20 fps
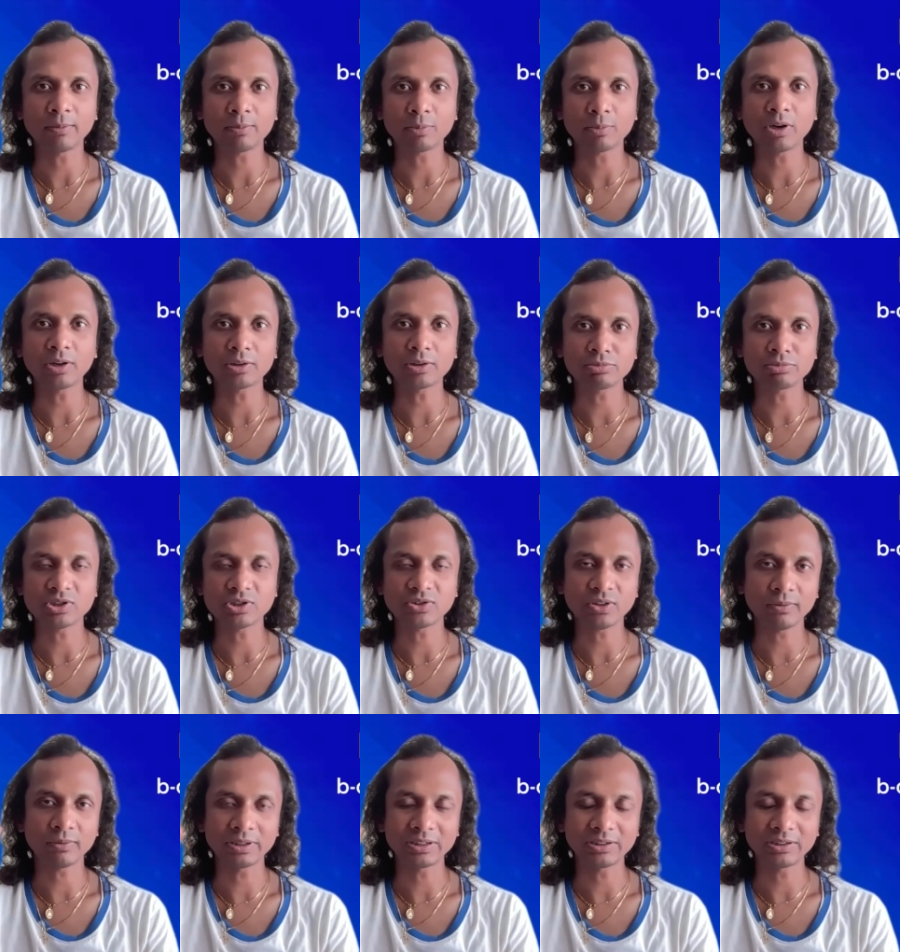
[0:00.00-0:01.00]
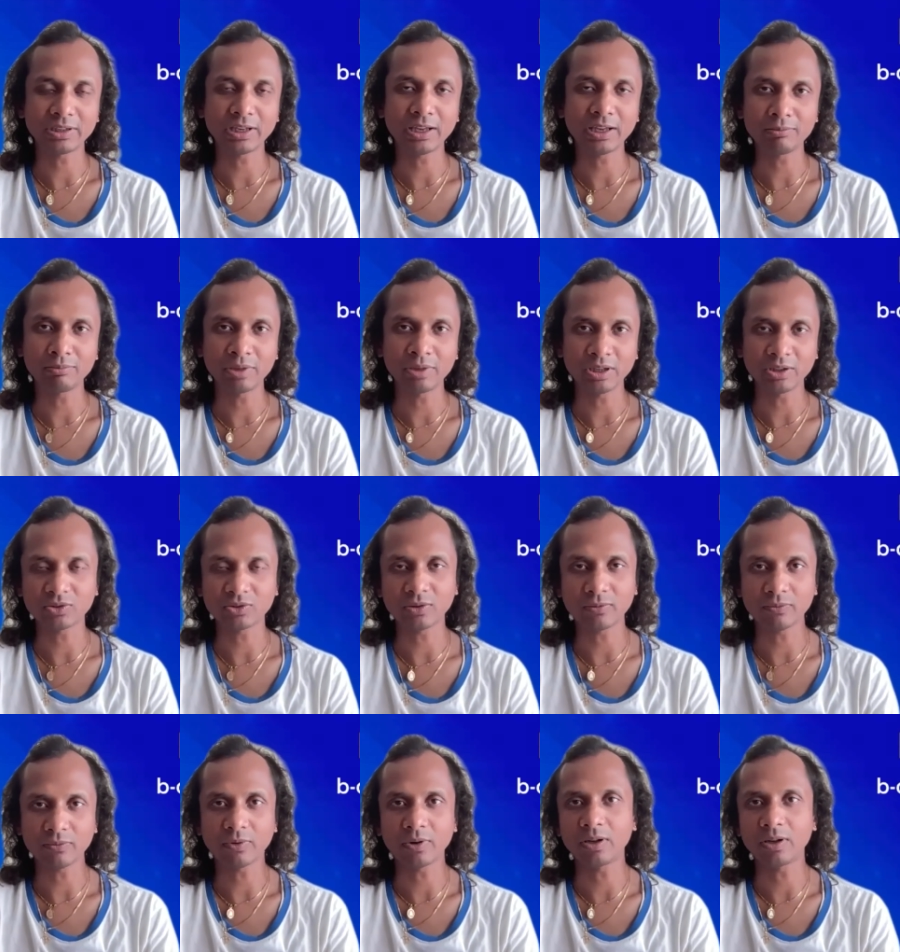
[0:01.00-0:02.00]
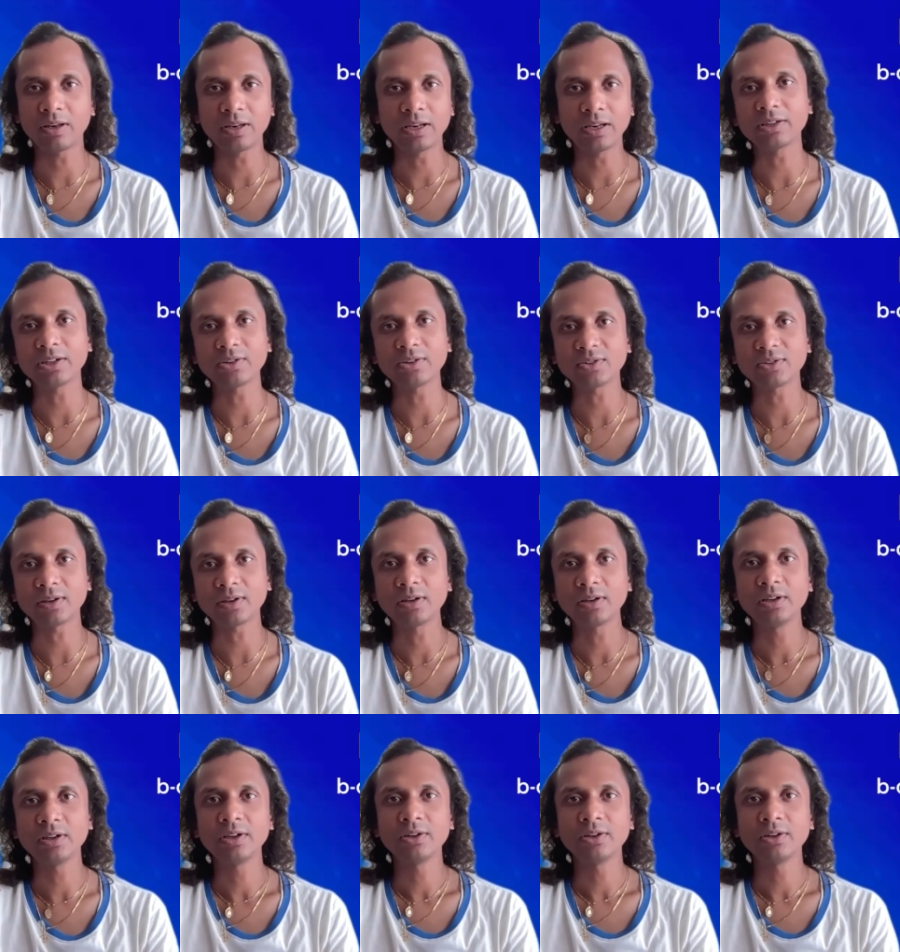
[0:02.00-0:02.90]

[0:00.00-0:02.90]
a product which is having 10 minutes of uh, latency